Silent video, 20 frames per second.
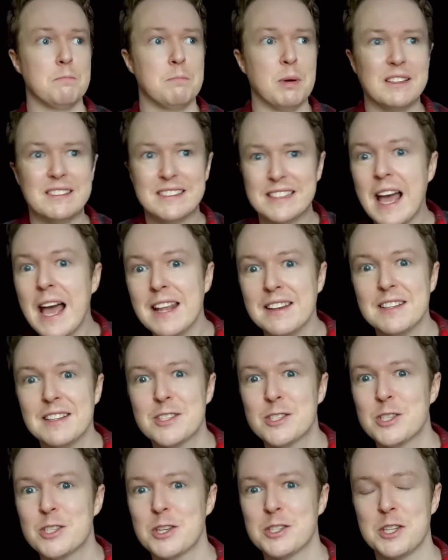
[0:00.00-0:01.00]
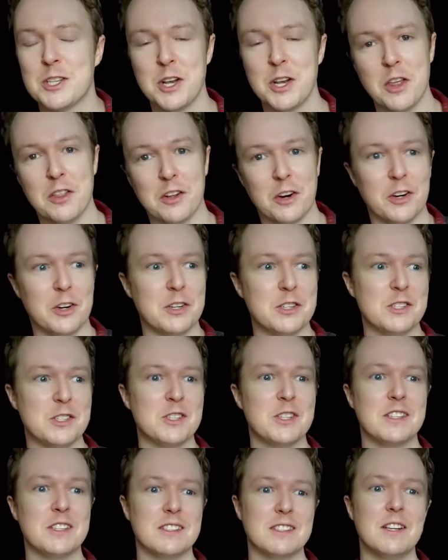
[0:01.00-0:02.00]
But again, this is just another,
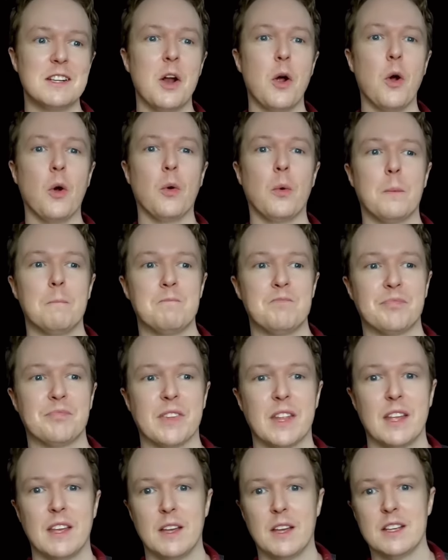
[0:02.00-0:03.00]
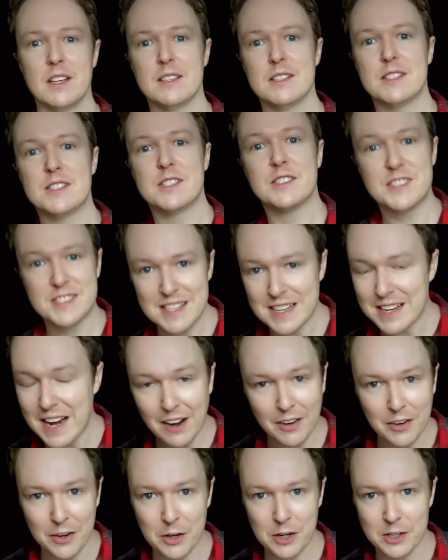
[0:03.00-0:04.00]
you know,
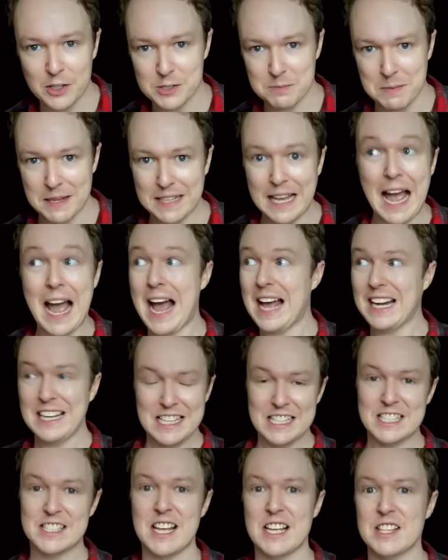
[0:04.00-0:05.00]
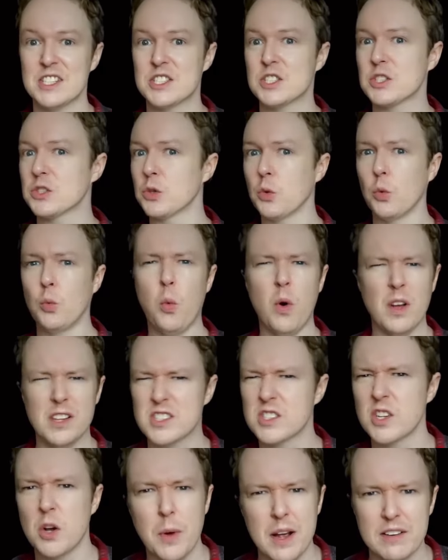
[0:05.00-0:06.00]
scenario that doesn't make any sense
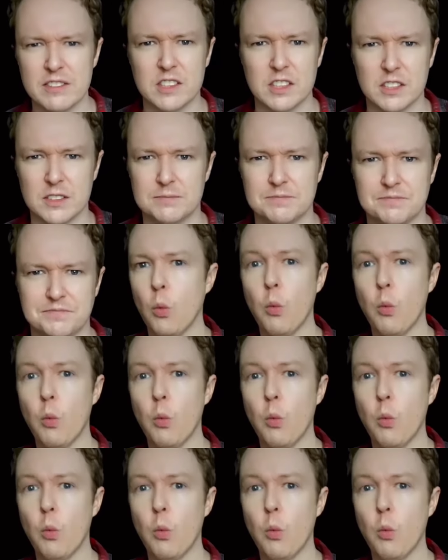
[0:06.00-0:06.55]
whatsoever.